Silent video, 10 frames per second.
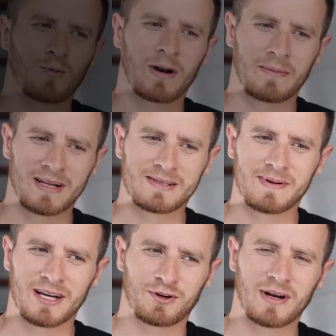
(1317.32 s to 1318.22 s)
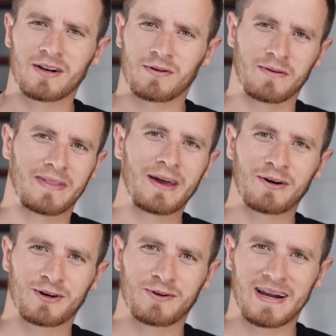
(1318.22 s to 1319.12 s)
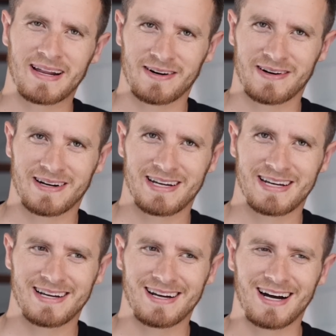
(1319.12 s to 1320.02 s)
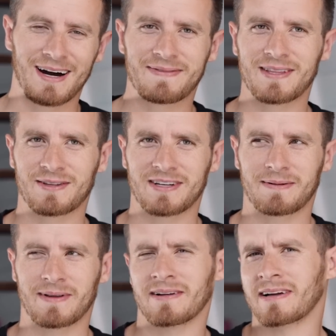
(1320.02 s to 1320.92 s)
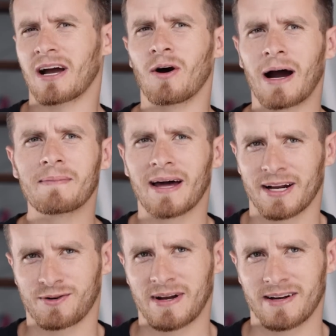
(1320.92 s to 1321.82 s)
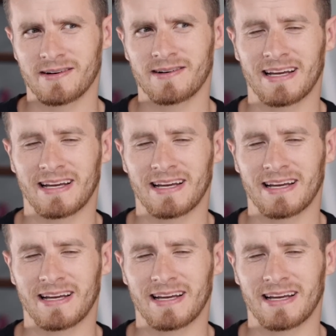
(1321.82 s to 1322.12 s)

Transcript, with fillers: what it means to be a creator, if they're a creator, often they'll talk about that like, oh, I'm not a creator.